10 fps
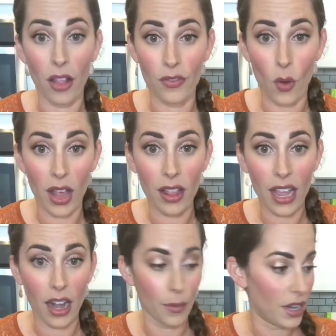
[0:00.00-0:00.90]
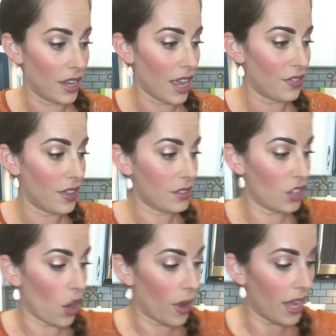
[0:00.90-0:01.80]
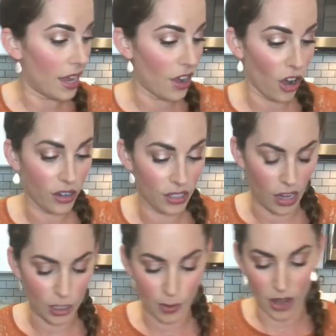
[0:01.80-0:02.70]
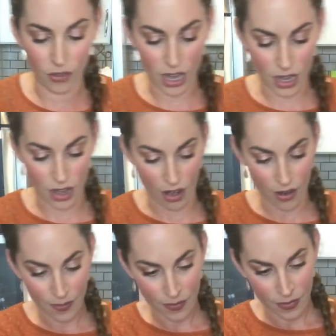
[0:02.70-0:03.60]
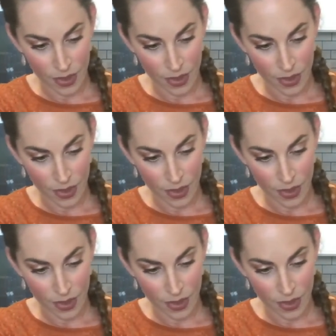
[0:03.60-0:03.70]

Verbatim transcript: olive oil and I'm gonna get this going in our saucepan right here